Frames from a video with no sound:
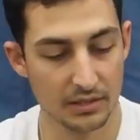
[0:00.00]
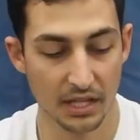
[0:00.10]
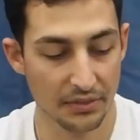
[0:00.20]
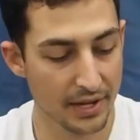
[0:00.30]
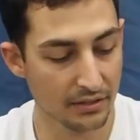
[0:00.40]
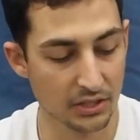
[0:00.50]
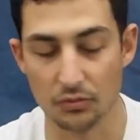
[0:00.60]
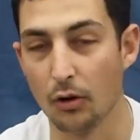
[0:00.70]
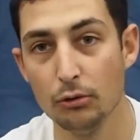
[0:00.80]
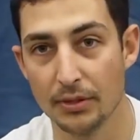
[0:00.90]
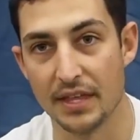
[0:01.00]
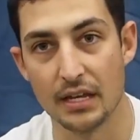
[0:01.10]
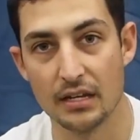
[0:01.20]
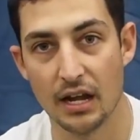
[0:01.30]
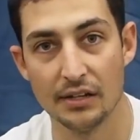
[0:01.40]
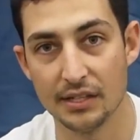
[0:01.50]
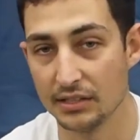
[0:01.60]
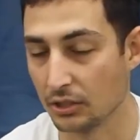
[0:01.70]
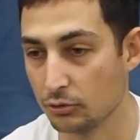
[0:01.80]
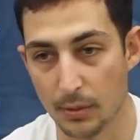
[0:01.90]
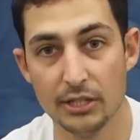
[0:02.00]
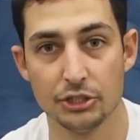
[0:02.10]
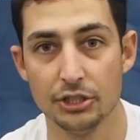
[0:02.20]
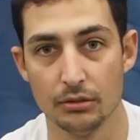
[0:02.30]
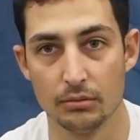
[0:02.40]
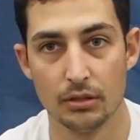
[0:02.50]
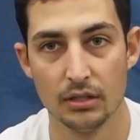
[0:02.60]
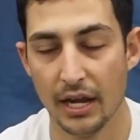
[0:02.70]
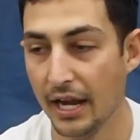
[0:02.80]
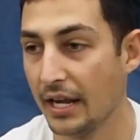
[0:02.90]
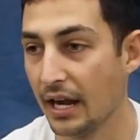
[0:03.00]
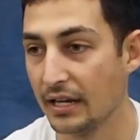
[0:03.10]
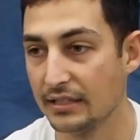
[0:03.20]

Nothing else is wrong with it. I think it's a great shoe, and I